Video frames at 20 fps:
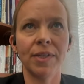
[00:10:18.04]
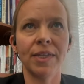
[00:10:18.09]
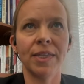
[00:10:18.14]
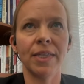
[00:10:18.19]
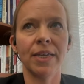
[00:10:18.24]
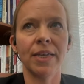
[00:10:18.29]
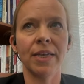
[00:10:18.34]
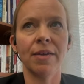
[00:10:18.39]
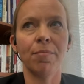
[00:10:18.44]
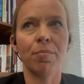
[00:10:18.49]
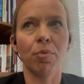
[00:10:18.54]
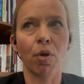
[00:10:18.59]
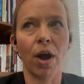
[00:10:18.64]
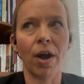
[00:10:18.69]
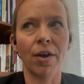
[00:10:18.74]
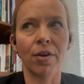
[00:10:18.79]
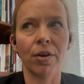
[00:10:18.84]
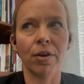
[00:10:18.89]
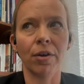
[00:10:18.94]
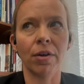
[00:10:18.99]
the
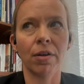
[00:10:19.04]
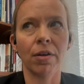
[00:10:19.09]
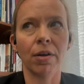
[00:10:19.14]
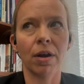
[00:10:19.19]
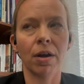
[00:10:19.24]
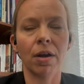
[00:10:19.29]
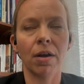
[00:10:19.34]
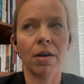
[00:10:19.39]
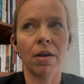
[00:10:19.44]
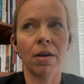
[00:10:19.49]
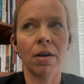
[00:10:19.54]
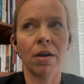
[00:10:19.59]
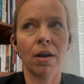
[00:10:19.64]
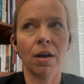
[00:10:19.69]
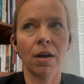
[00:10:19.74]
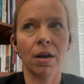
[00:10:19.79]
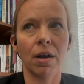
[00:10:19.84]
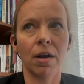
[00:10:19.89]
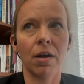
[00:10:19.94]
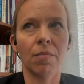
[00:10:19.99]
broader
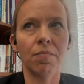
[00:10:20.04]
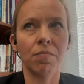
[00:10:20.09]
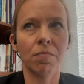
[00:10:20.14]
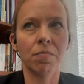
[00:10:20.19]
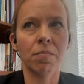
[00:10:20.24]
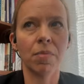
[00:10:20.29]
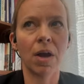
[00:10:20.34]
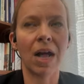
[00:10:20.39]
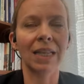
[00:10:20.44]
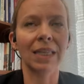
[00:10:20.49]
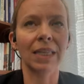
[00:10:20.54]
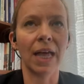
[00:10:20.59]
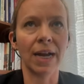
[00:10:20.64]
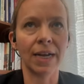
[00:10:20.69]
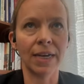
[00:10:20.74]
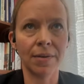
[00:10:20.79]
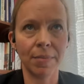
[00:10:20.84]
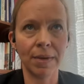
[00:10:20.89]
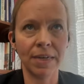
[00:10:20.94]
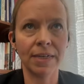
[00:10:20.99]
uh,
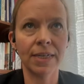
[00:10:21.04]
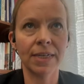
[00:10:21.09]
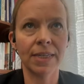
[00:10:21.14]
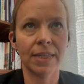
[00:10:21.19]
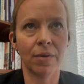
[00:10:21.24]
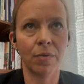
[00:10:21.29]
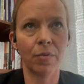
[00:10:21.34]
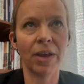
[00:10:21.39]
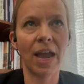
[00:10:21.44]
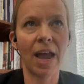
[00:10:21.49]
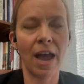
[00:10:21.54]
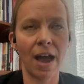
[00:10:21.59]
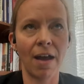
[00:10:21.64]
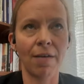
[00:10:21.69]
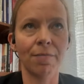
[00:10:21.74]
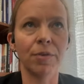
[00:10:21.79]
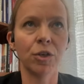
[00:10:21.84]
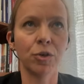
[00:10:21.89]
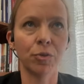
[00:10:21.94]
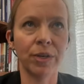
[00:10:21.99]
alignment that we
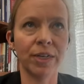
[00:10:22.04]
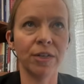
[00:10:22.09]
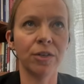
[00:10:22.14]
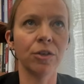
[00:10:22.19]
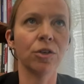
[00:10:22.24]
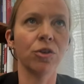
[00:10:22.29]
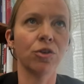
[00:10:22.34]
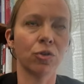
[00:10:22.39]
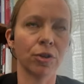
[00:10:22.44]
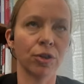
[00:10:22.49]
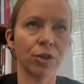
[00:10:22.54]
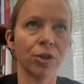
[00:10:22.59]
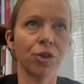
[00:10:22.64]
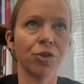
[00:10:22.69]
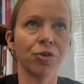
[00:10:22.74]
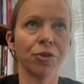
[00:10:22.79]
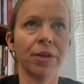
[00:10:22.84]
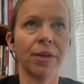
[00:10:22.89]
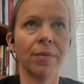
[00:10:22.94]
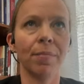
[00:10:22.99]
have between Georgian
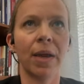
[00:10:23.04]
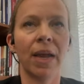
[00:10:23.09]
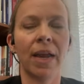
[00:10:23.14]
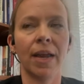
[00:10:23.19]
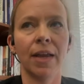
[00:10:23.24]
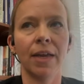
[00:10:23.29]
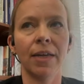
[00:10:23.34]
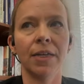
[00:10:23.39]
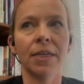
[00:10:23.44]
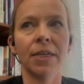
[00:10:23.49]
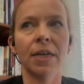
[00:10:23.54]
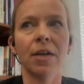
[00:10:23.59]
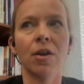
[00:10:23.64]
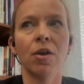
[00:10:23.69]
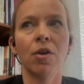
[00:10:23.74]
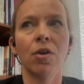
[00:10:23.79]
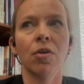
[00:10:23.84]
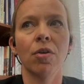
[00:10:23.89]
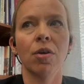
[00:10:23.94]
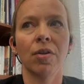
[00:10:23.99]
Dream and
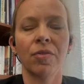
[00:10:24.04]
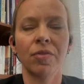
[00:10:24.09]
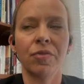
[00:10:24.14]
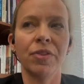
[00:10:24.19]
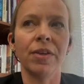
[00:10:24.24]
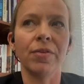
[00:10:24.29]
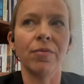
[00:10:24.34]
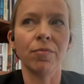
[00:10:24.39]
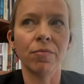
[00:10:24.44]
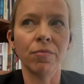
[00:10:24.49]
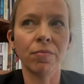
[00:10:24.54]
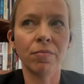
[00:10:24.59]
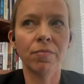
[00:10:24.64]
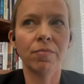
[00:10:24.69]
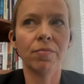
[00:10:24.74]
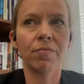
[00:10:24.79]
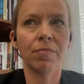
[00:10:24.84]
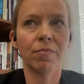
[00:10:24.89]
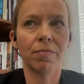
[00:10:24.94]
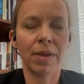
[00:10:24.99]
the
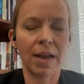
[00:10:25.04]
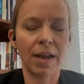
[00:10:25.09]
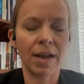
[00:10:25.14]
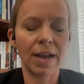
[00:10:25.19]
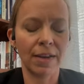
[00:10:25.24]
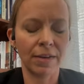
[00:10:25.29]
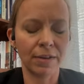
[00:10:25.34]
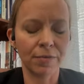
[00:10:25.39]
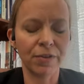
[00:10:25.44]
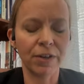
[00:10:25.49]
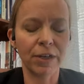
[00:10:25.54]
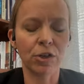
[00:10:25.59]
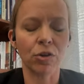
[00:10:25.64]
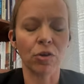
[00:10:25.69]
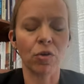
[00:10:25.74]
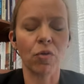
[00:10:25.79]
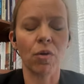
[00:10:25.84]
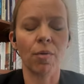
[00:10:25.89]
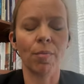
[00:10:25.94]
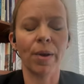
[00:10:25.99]
and
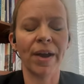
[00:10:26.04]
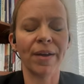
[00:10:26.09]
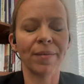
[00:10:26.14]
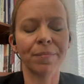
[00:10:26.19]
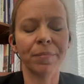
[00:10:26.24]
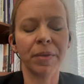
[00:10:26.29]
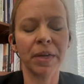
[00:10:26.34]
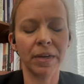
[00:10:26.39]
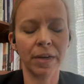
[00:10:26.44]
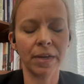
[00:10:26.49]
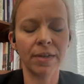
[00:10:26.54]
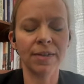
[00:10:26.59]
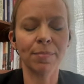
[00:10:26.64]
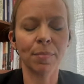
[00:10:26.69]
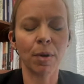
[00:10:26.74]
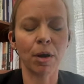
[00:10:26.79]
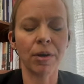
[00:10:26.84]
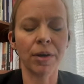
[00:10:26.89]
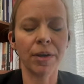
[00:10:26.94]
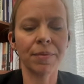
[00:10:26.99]
Viktor Orban and his
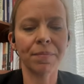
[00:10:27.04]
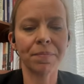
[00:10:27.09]
party.